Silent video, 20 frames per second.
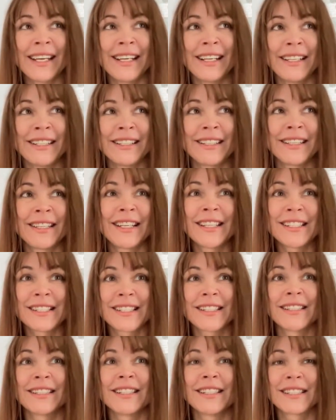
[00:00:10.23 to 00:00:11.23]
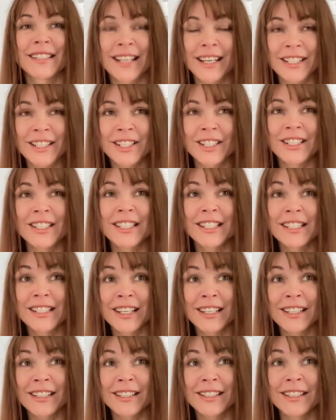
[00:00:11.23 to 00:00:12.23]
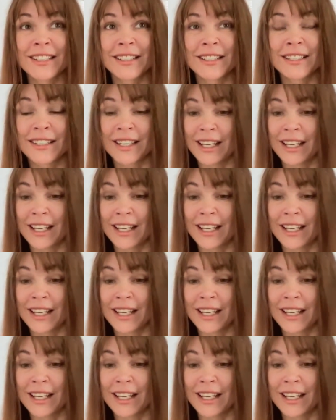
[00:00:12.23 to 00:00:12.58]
and this discussion started